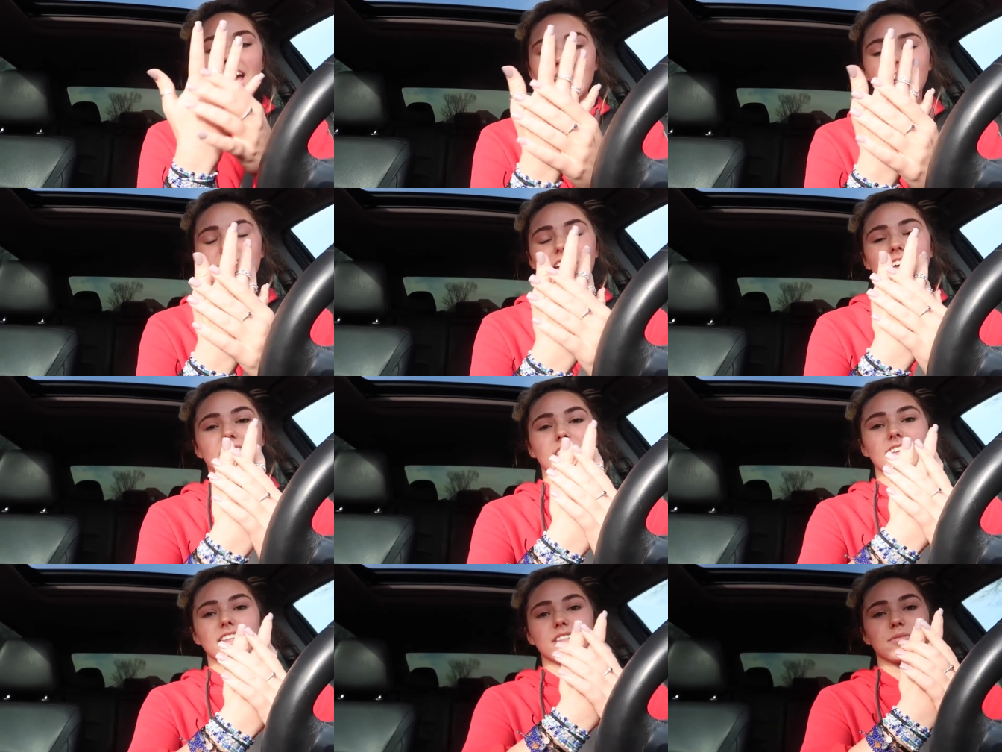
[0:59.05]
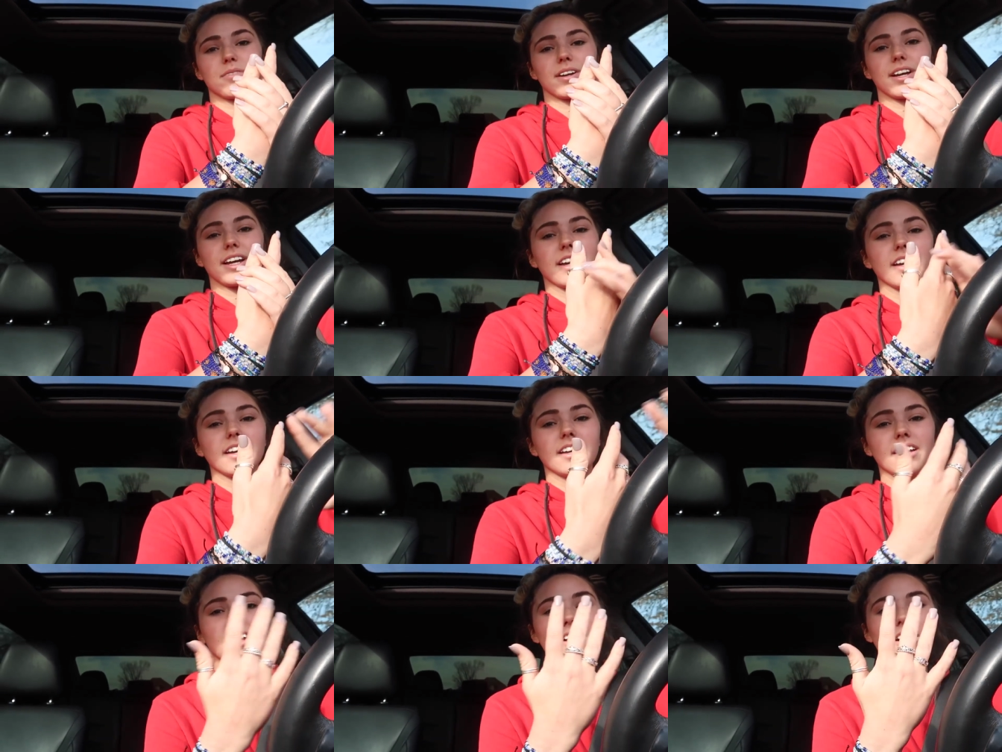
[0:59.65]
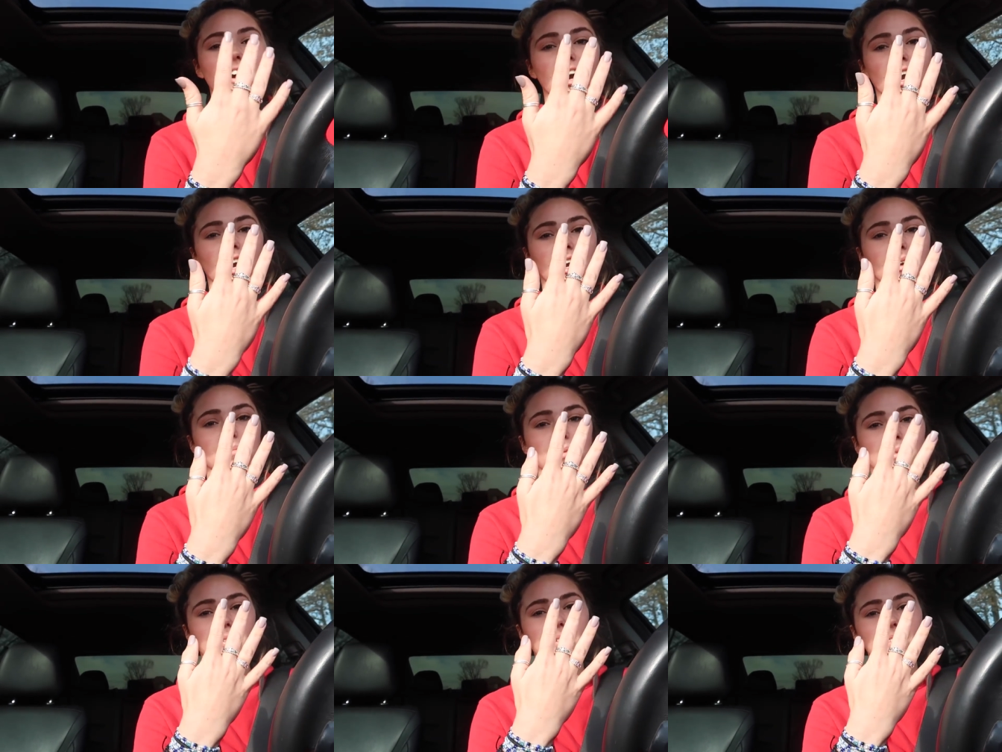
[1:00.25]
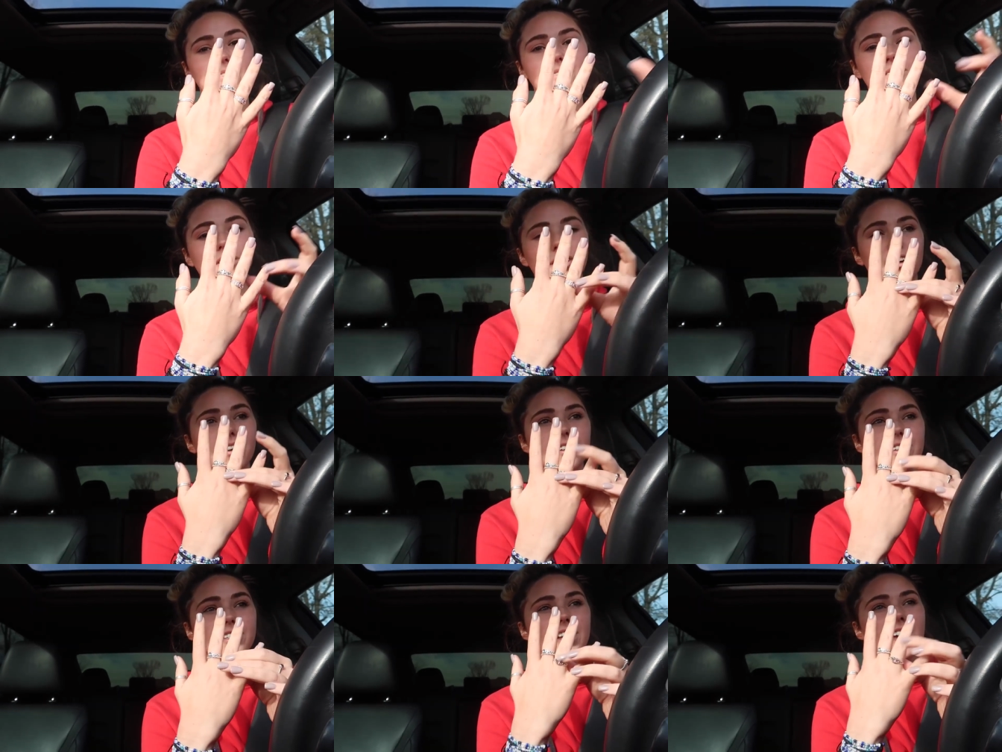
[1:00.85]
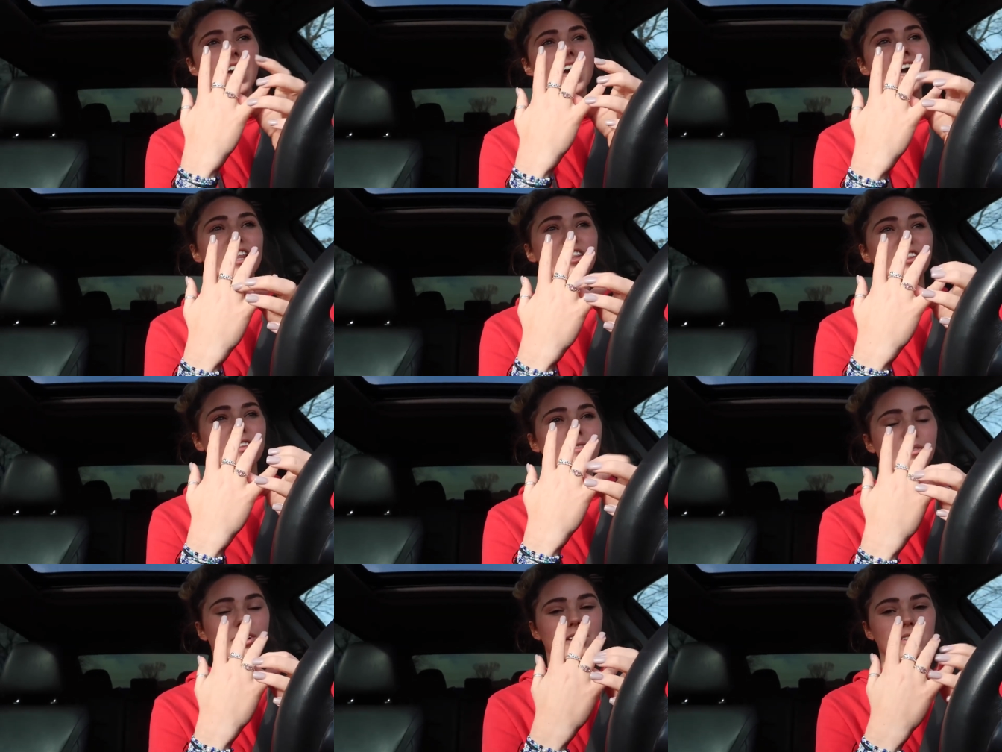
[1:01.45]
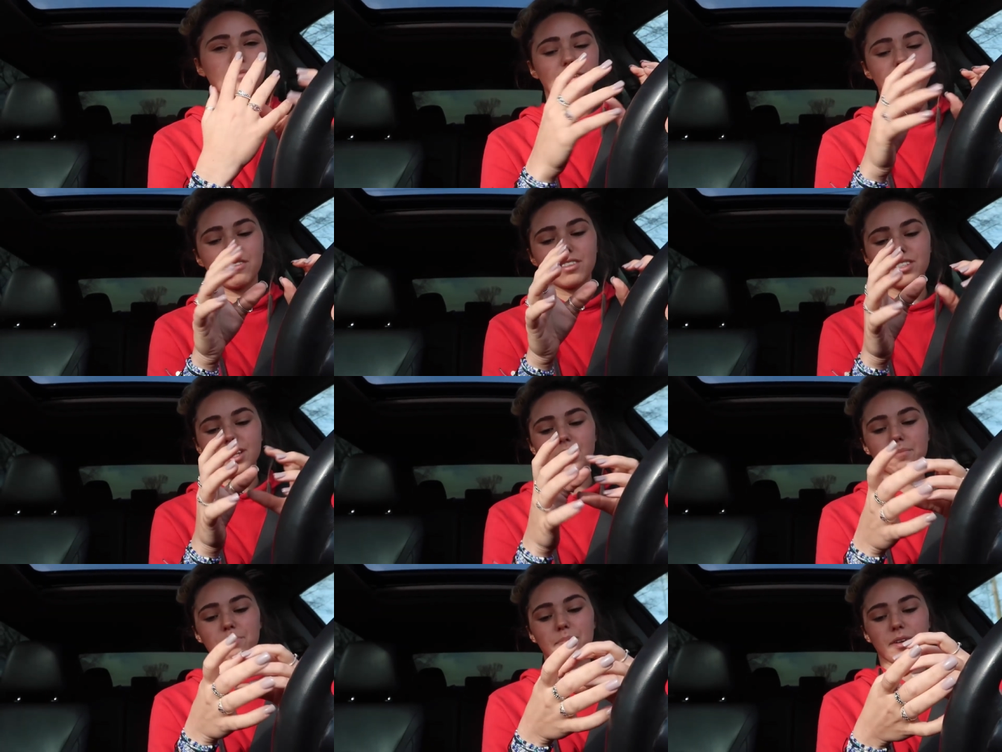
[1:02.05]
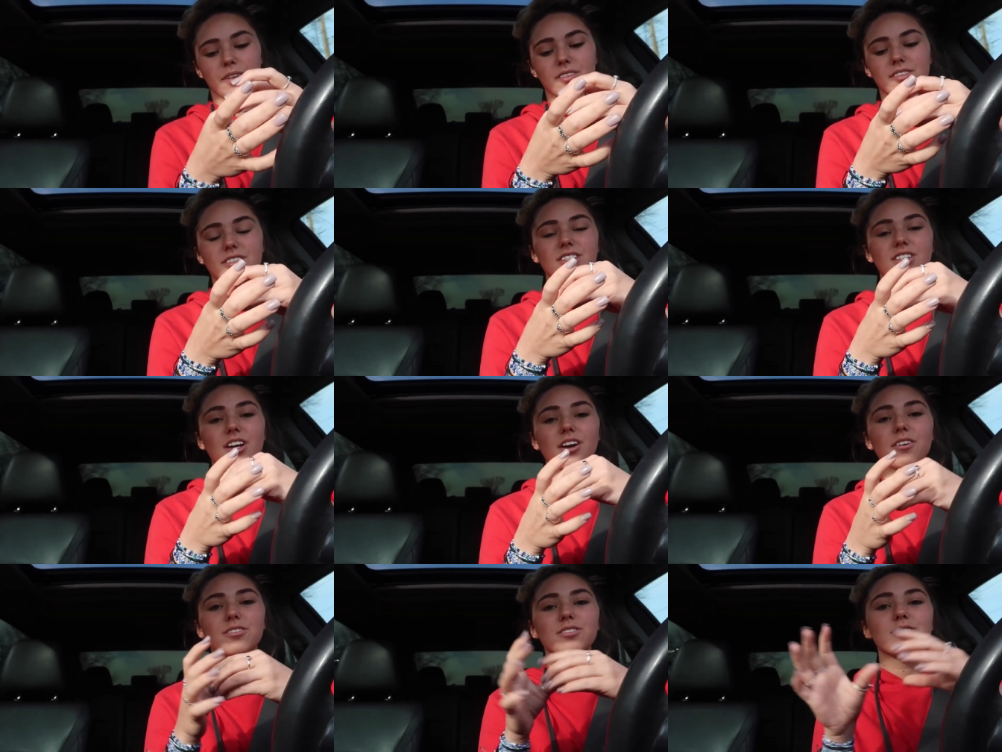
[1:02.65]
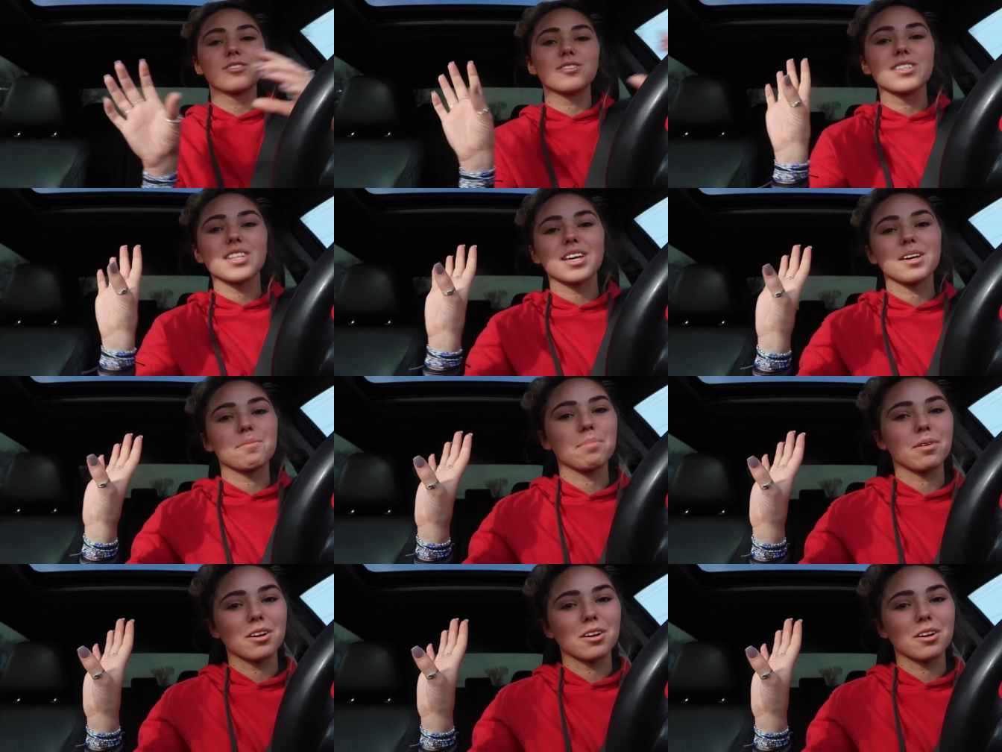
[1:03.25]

and this ring are both hers, because we have the same birthstone, so it's like